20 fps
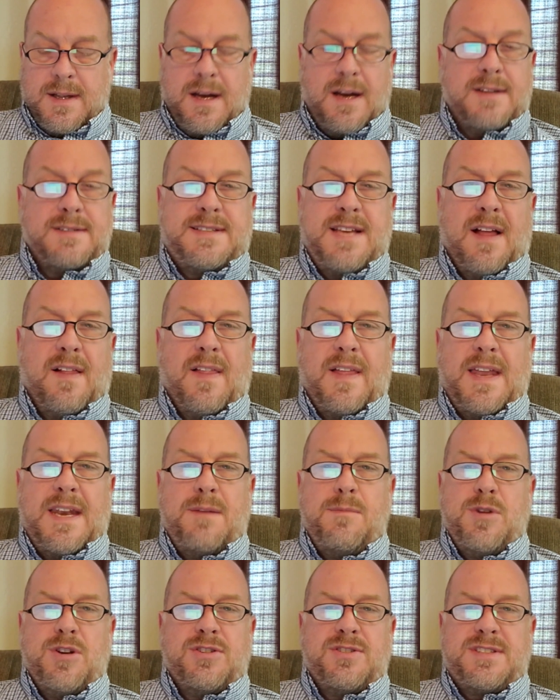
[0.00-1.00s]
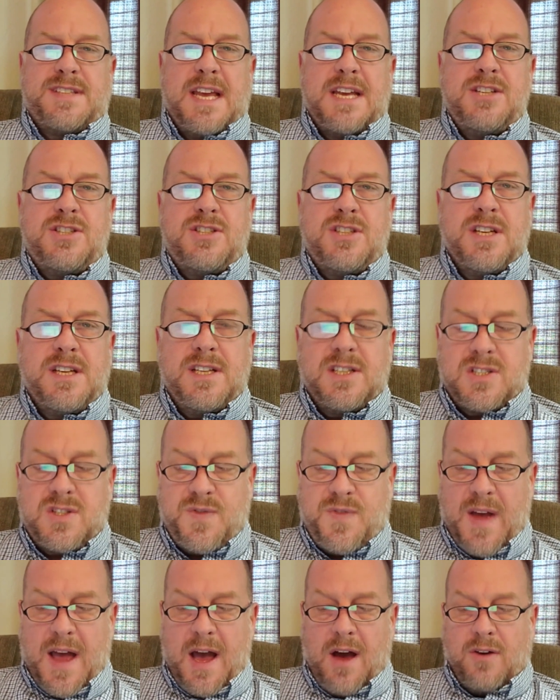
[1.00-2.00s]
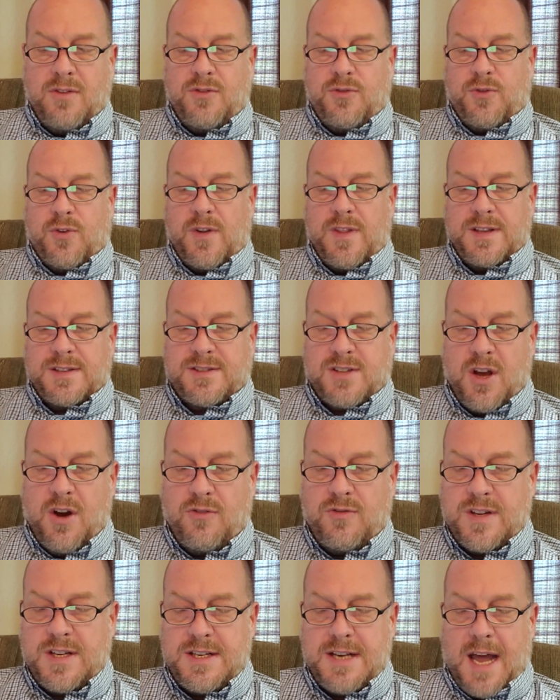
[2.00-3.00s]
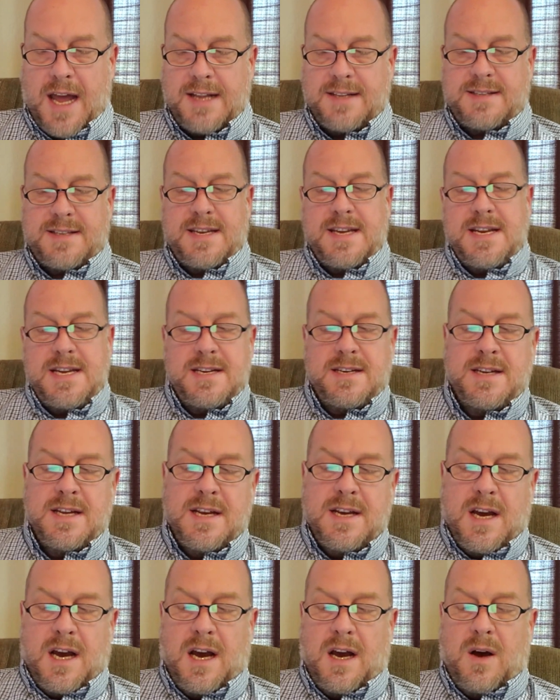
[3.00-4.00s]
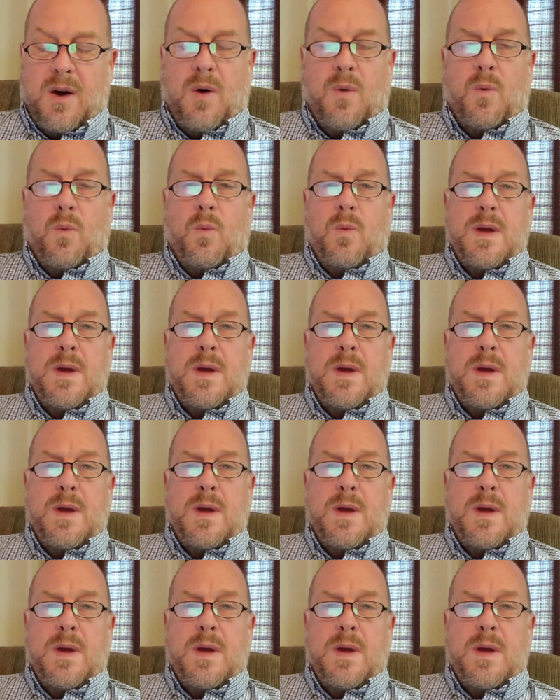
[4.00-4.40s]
Until an immunization is found for this COVID-19,